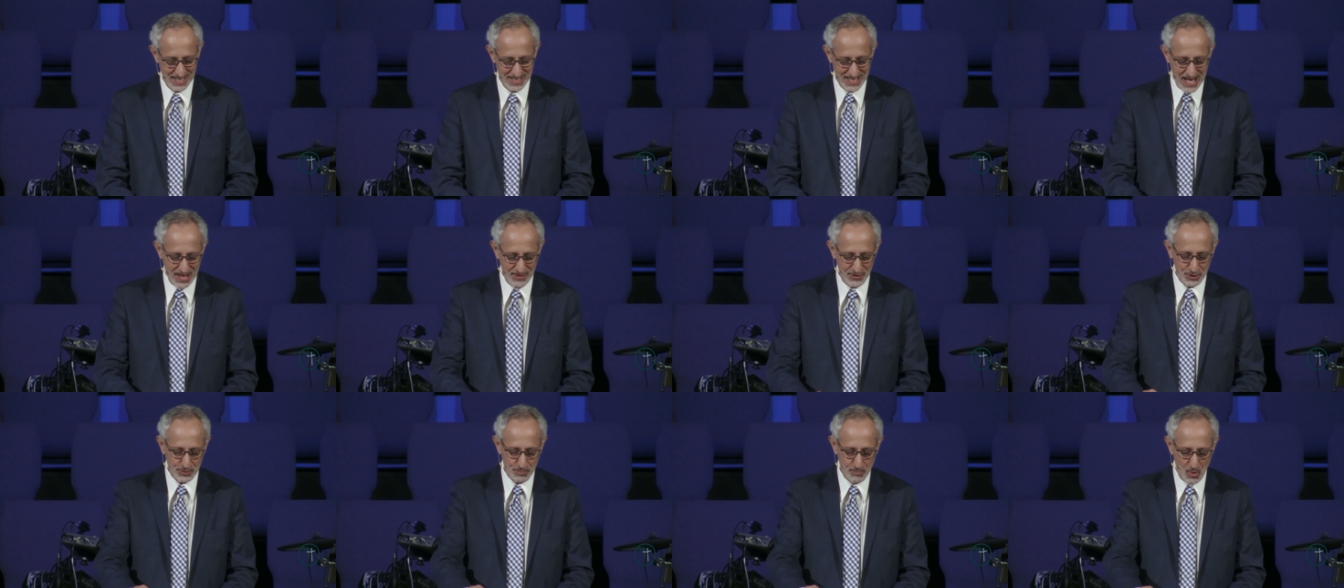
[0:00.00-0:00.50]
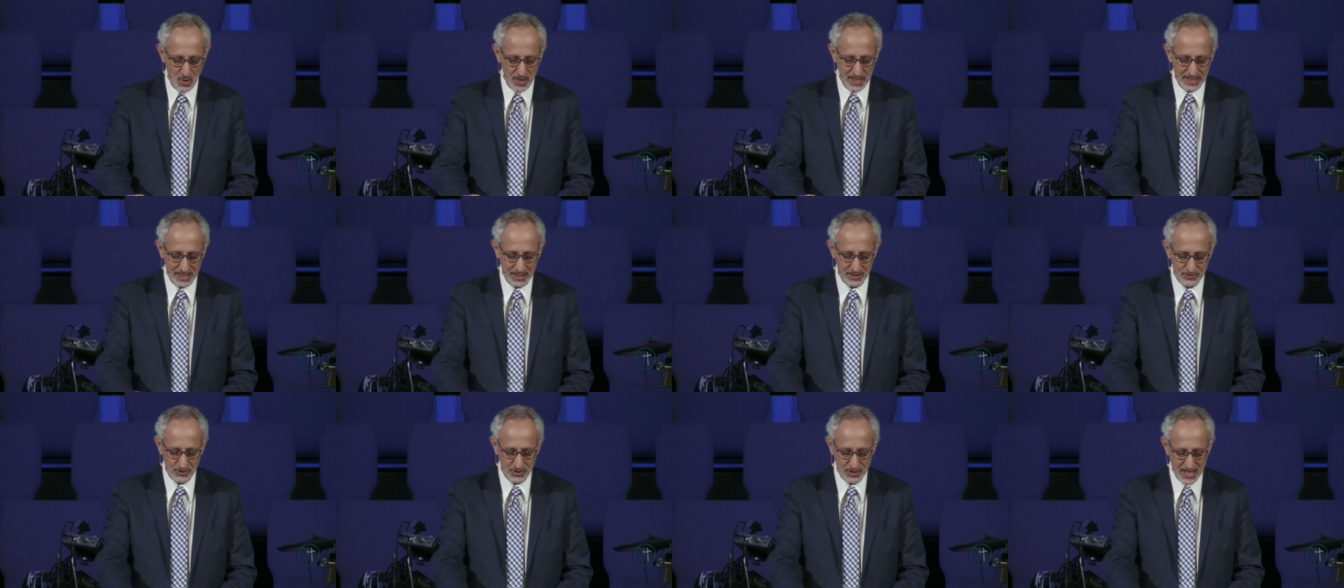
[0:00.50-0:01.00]
Now, this
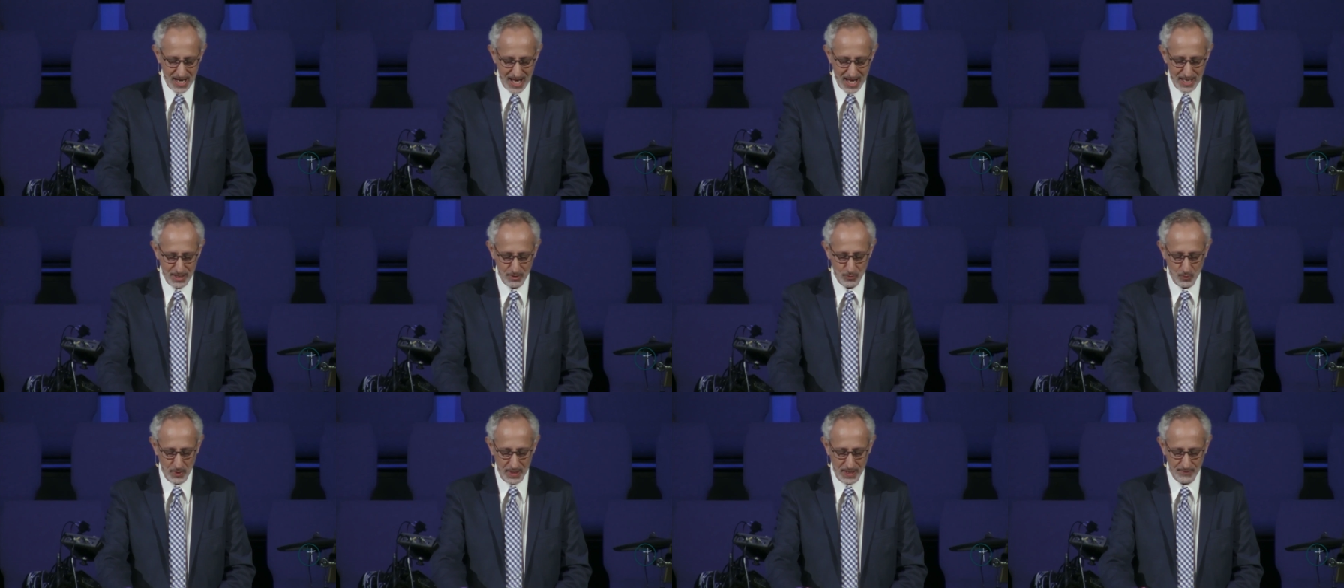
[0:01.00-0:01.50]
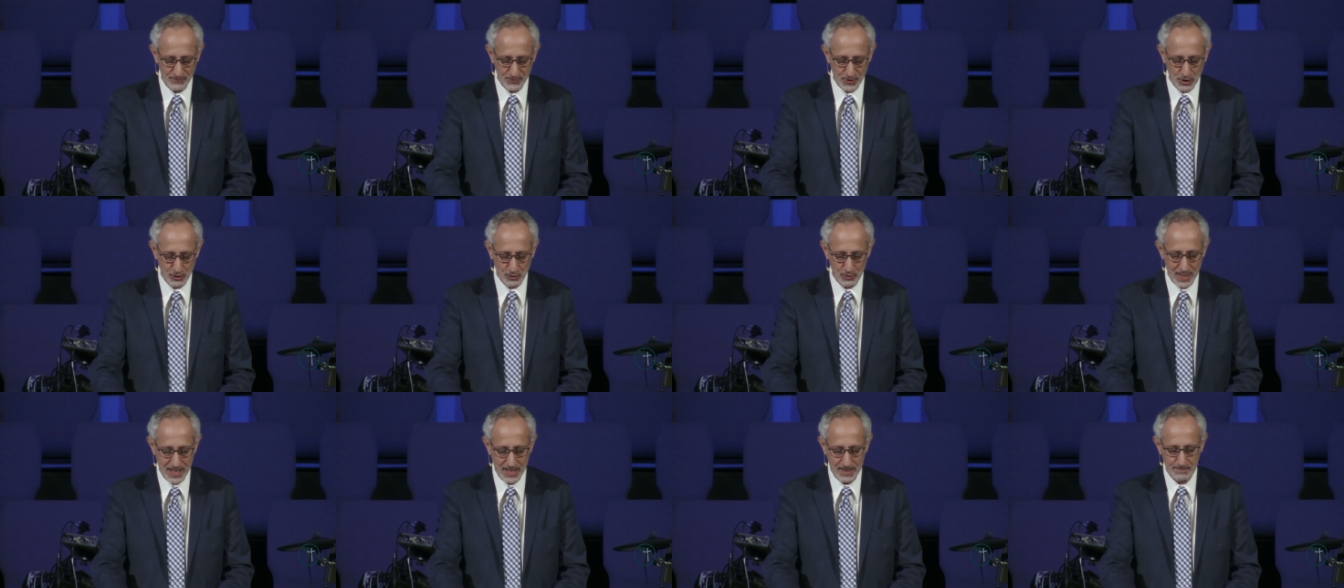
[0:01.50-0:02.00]
morning and tonight, we have
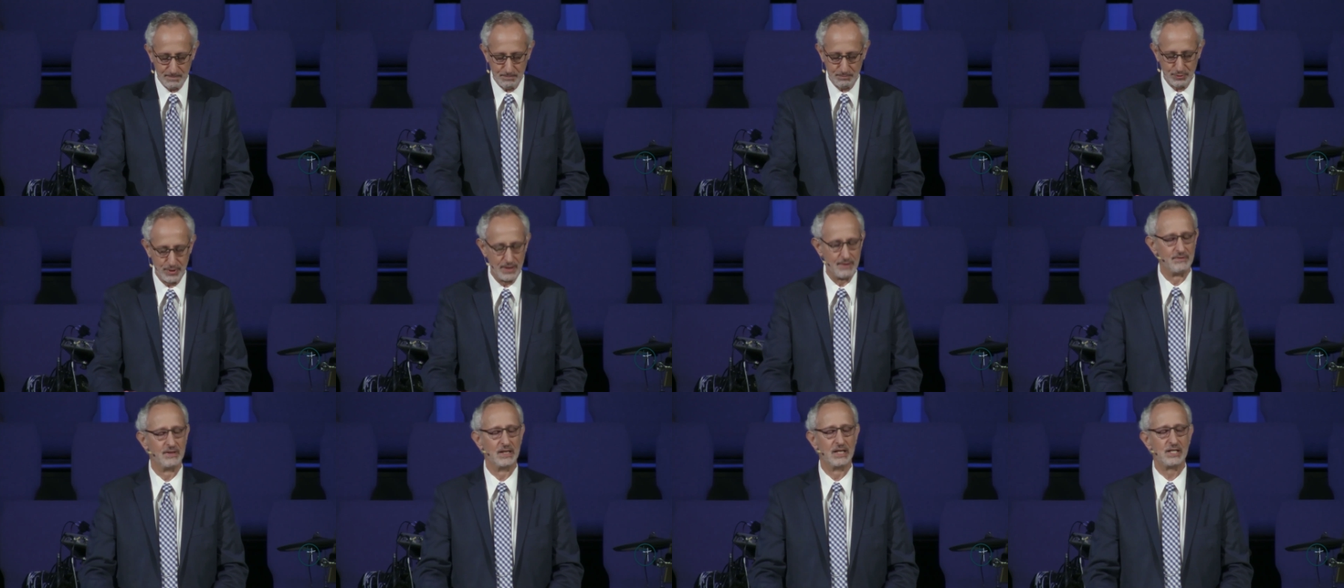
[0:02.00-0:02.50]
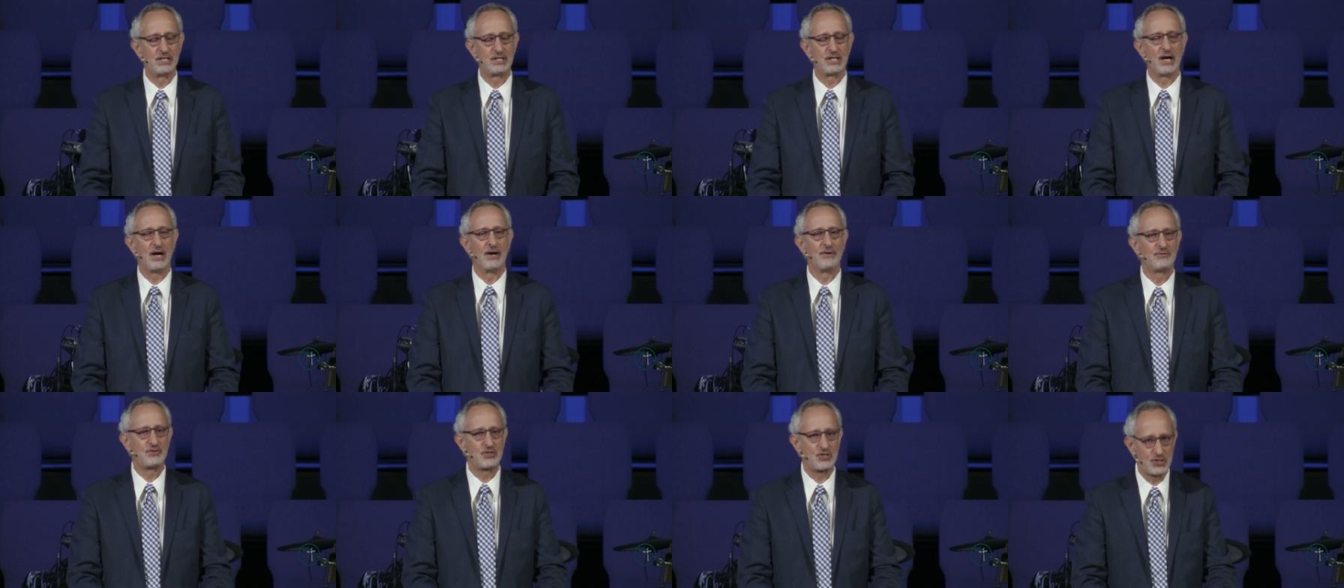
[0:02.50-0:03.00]
the great privilege
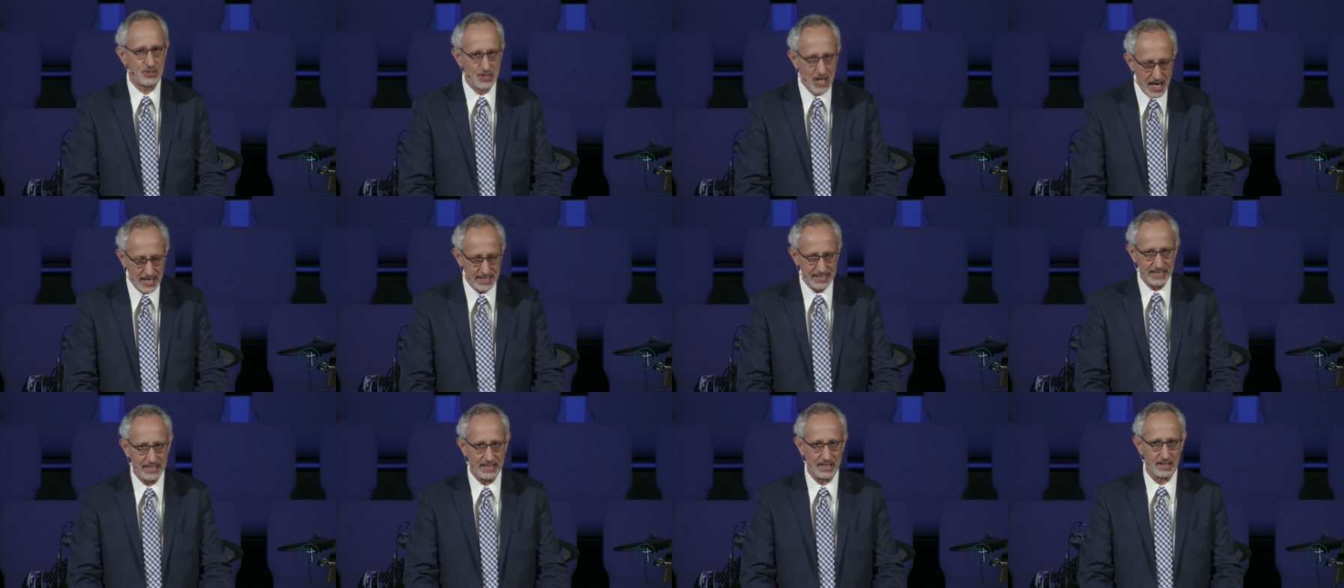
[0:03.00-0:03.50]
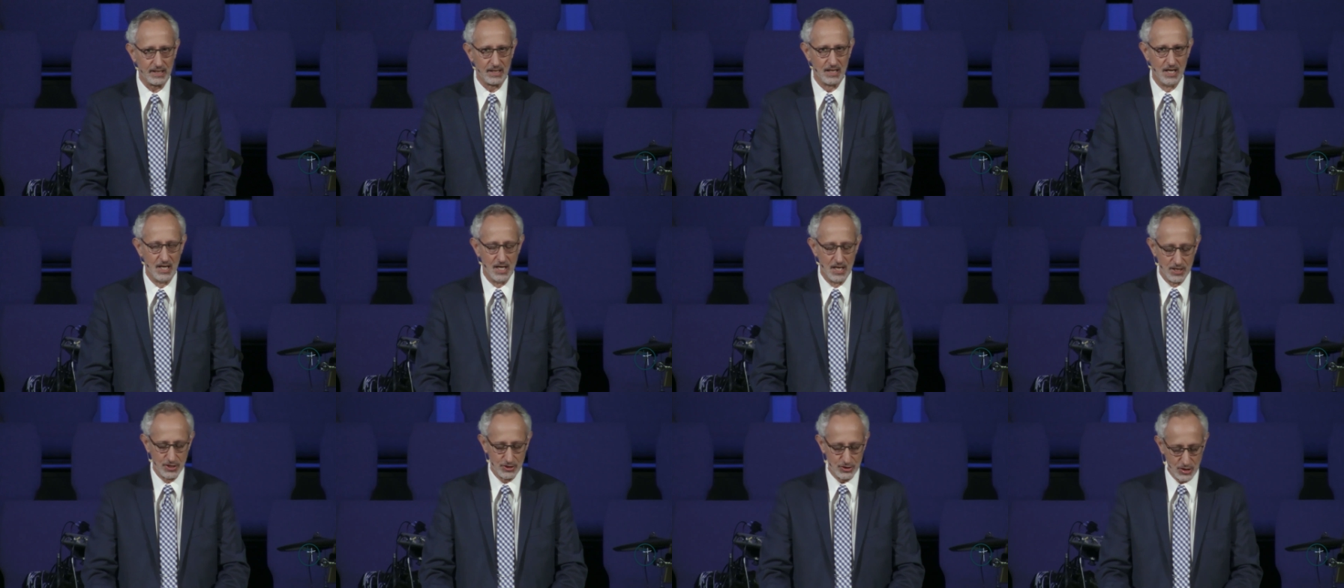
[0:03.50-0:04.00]
of studying
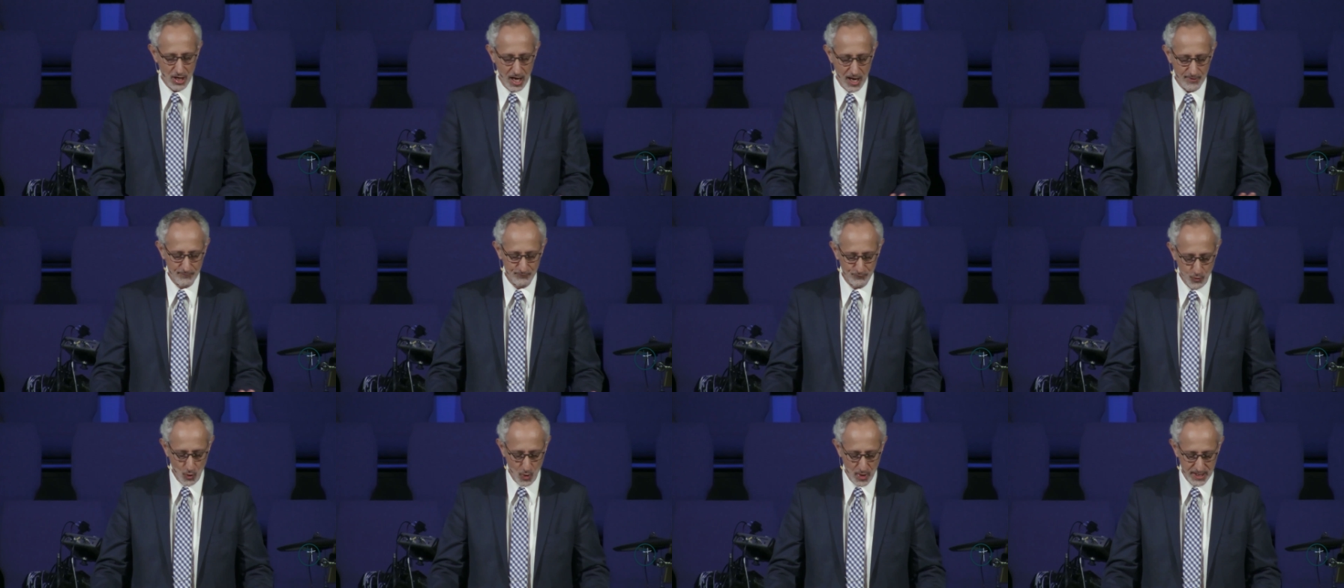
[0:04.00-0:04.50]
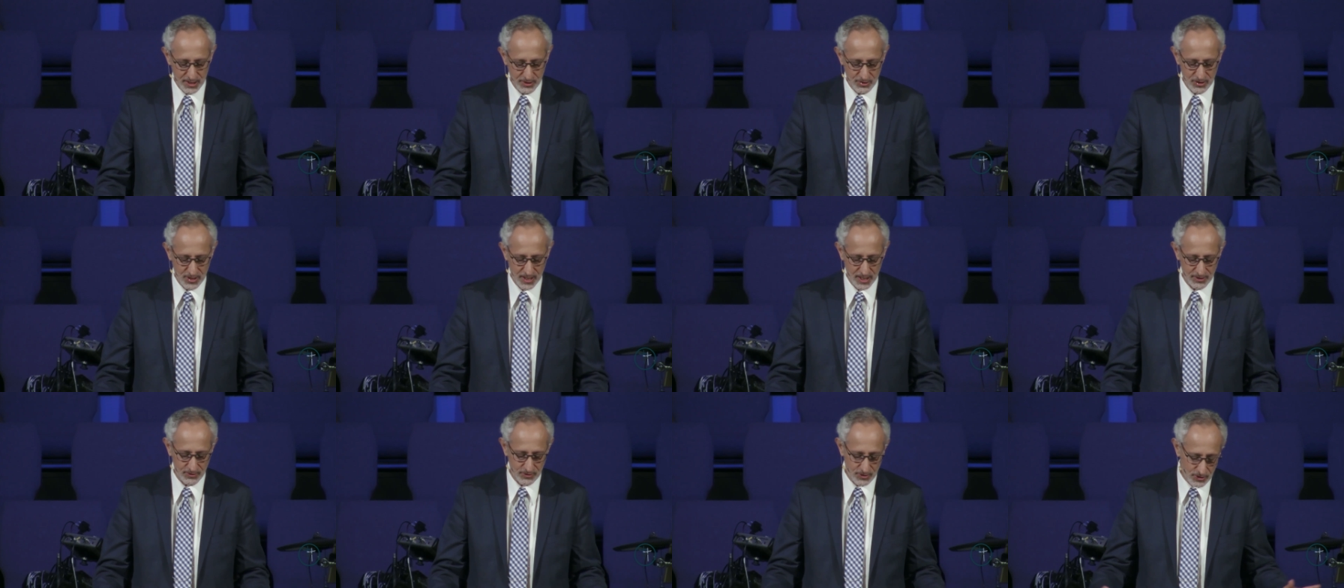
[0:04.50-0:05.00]
Psalm
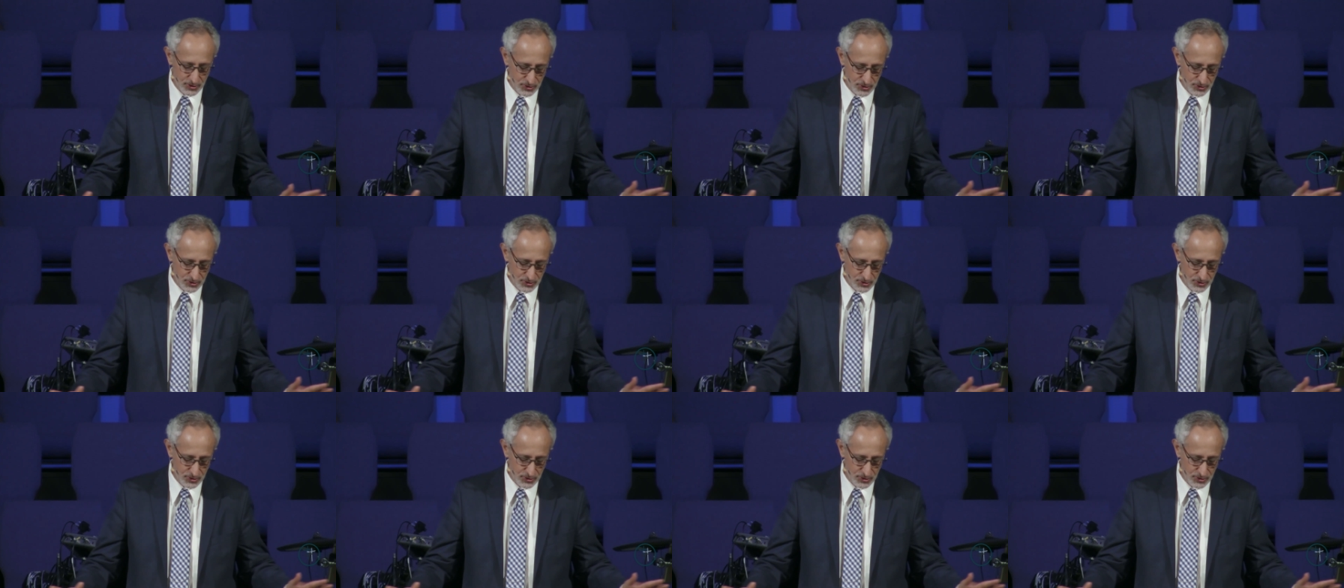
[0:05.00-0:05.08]
46,